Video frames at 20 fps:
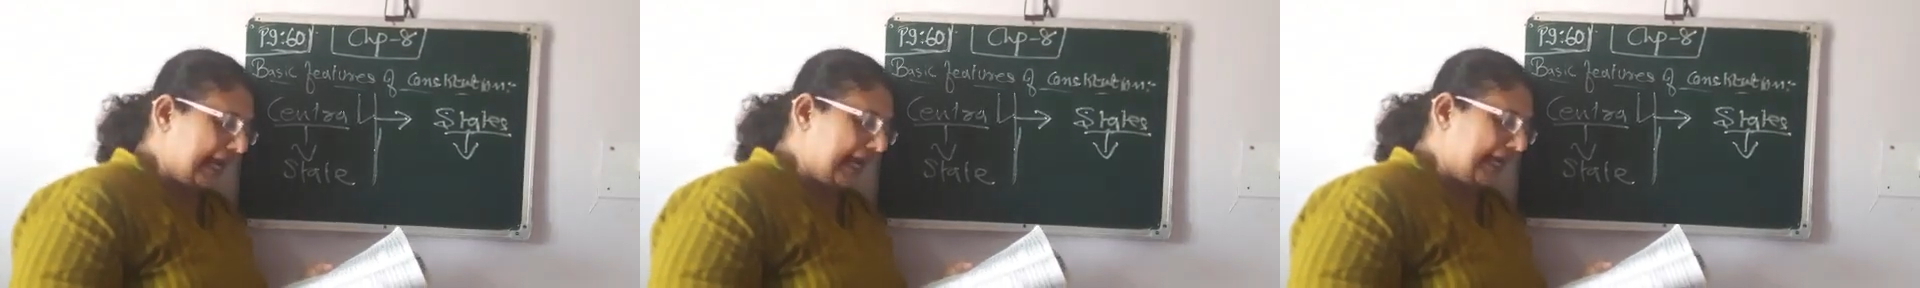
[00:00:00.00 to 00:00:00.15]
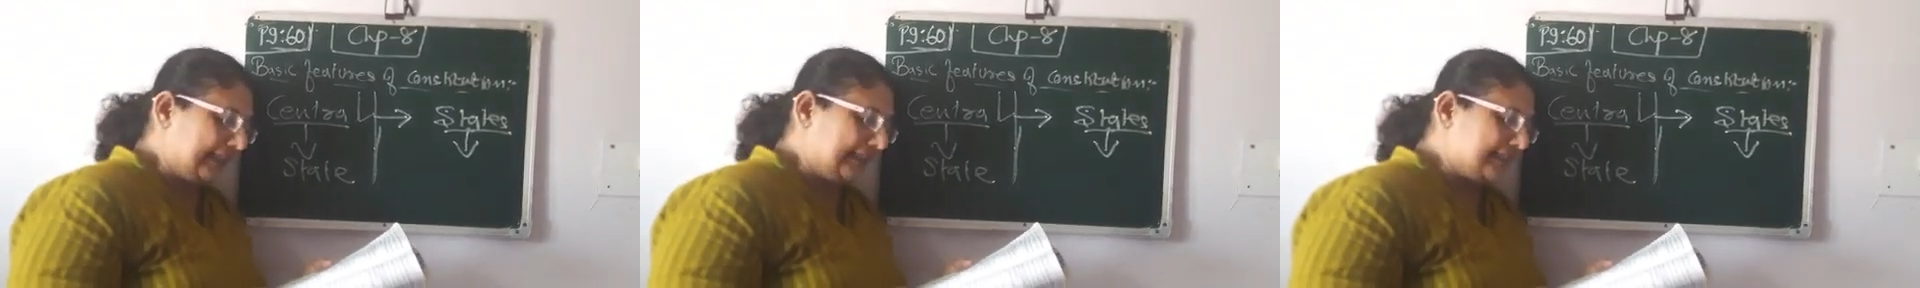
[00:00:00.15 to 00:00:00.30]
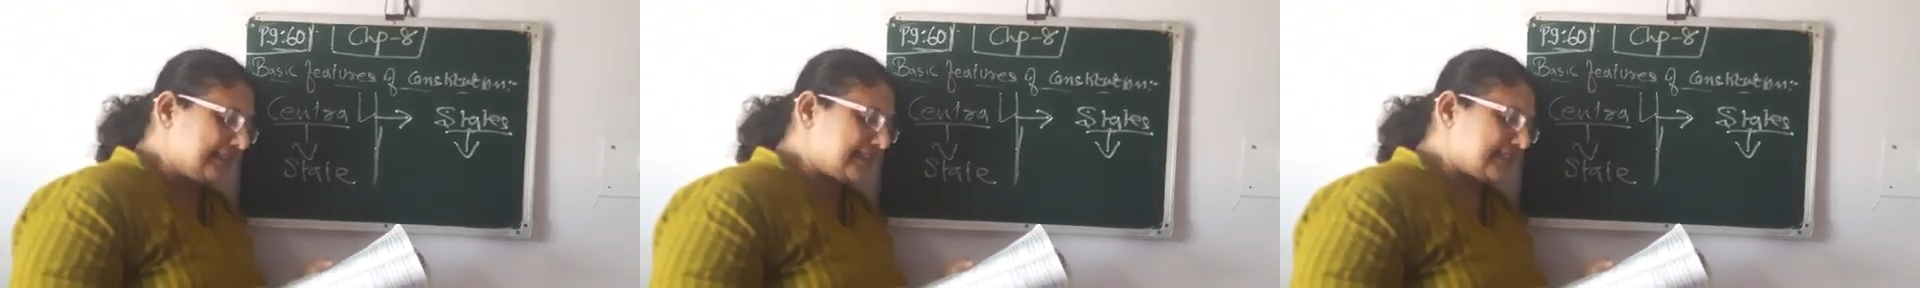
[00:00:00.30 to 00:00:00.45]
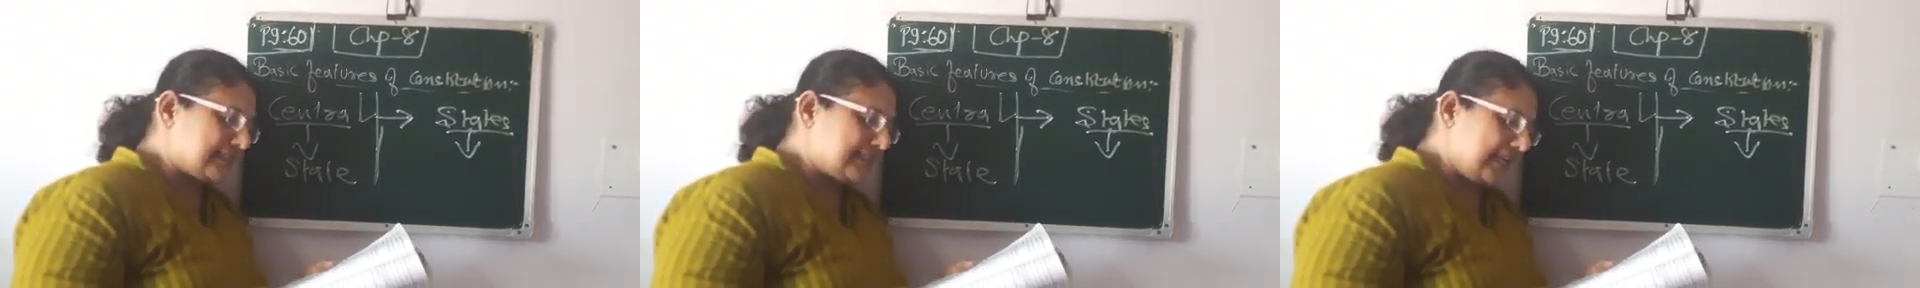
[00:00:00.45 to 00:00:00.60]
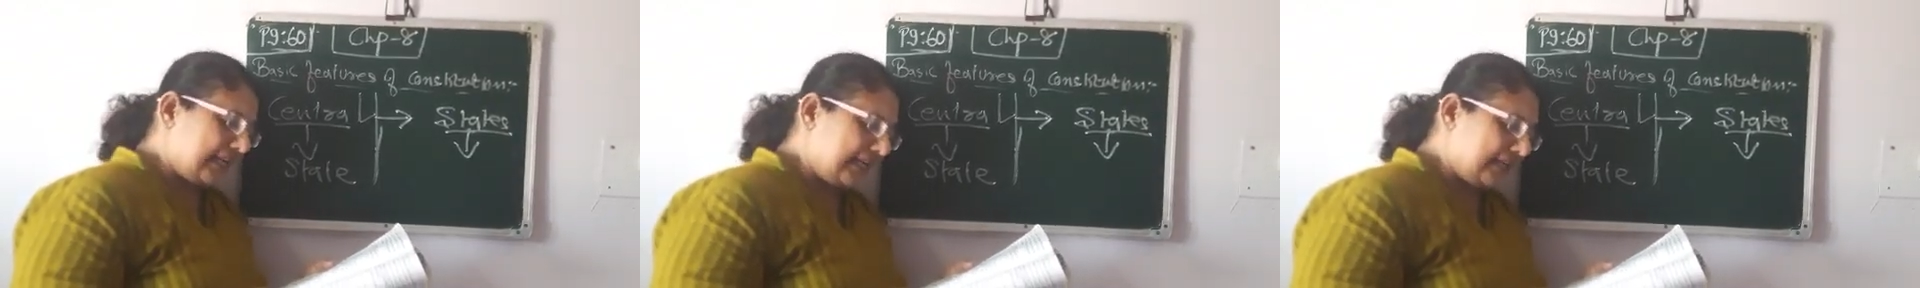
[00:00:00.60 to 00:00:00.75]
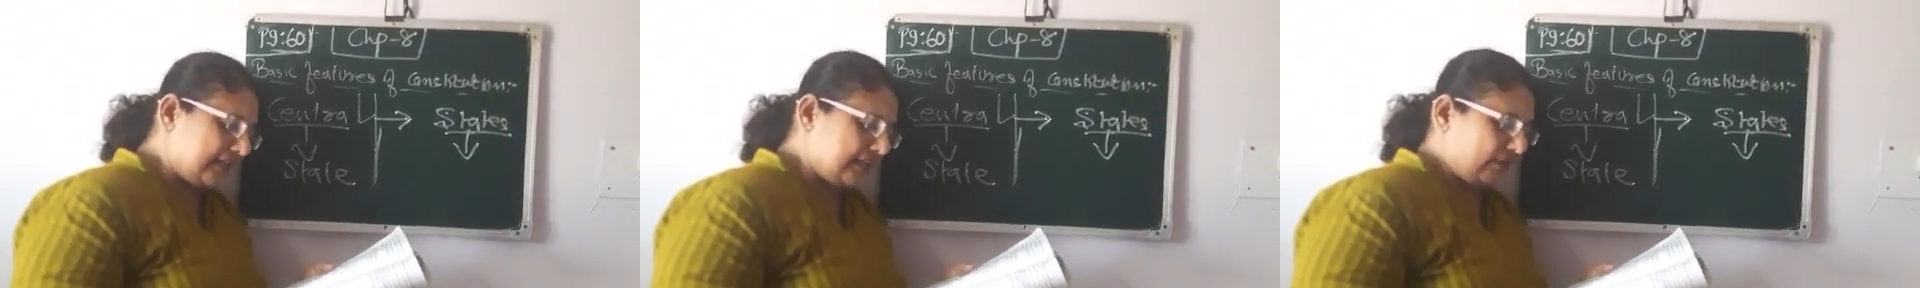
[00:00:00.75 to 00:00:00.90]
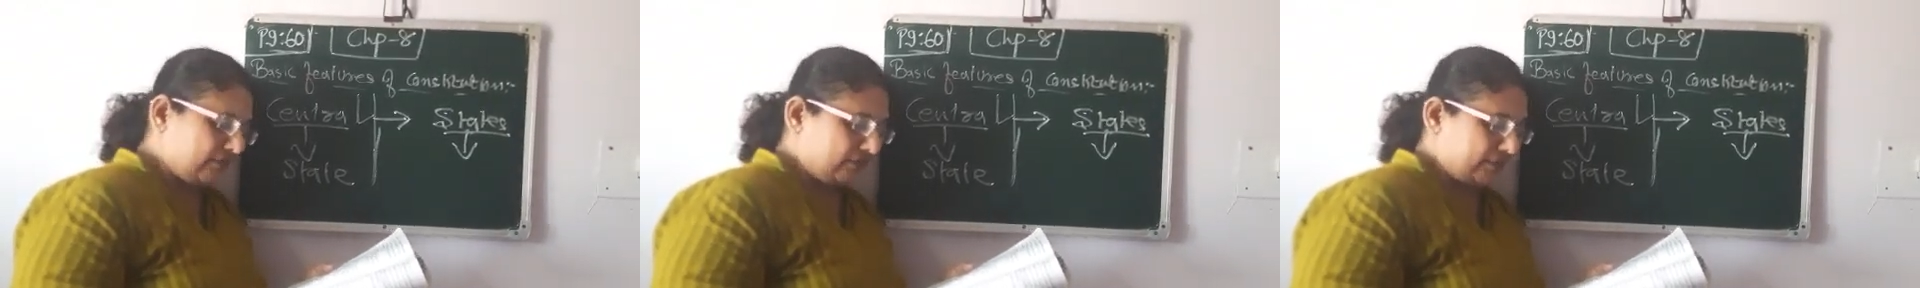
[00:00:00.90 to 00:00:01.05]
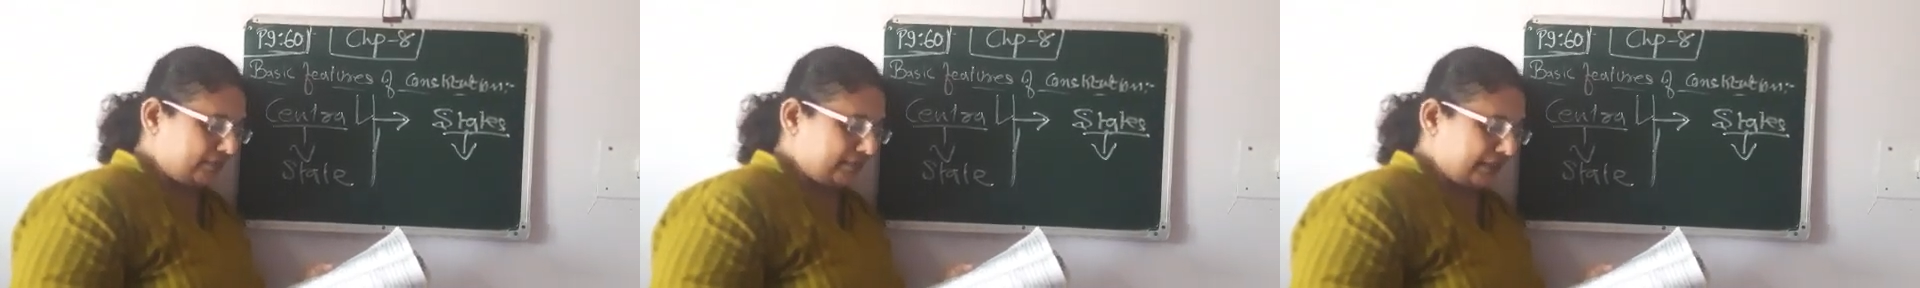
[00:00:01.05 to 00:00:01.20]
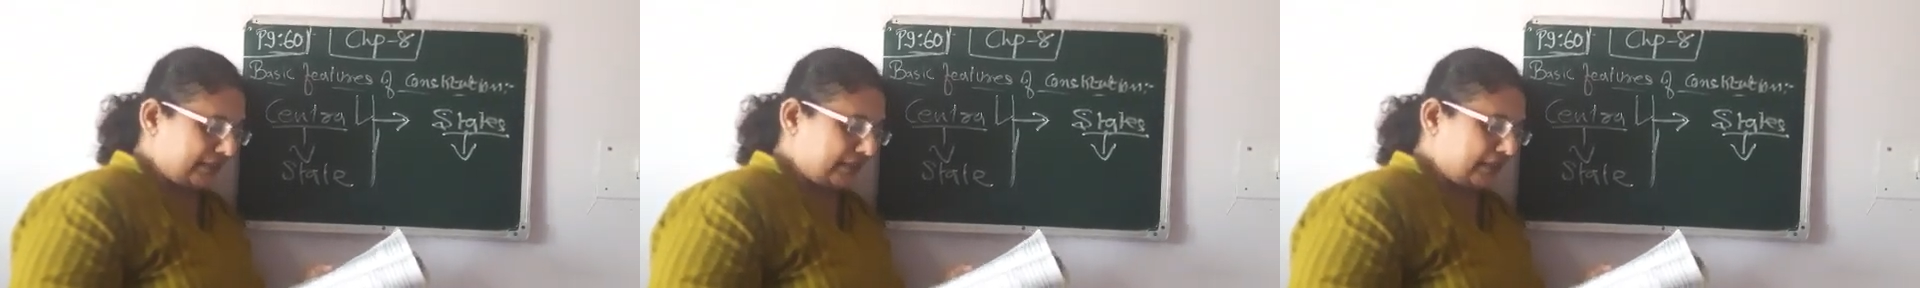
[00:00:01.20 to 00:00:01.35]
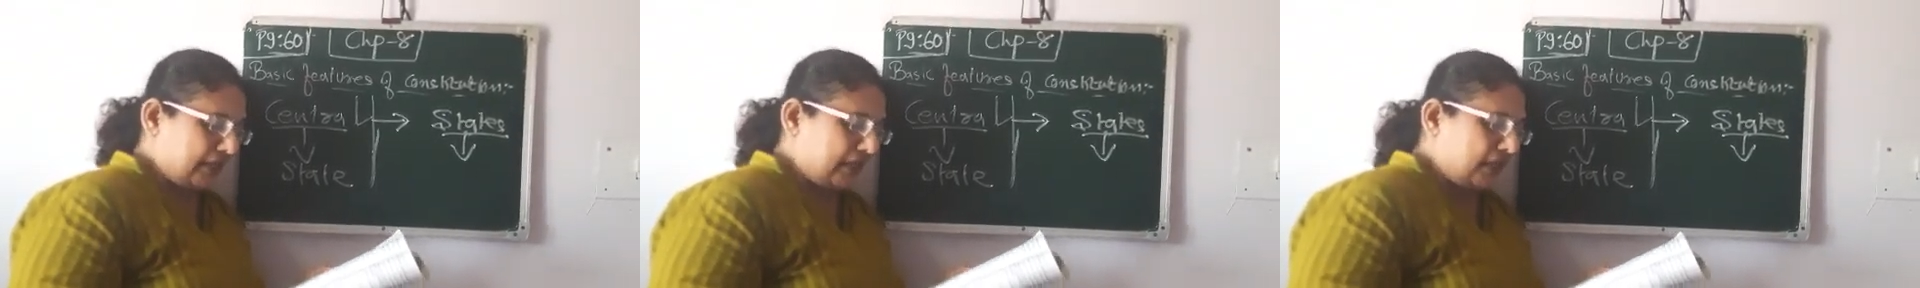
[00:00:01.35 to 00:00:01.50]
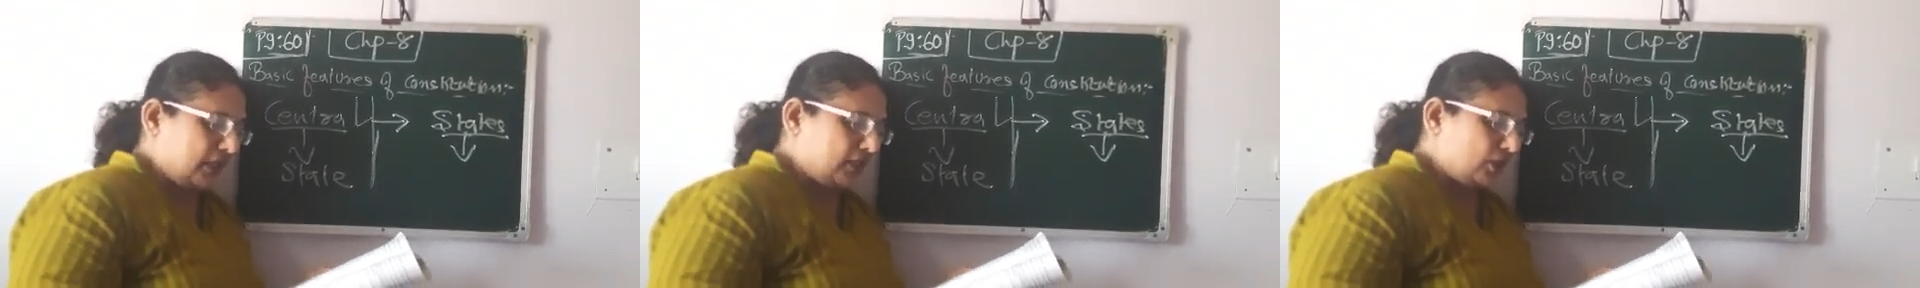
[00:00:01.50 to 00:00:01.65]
and the state government.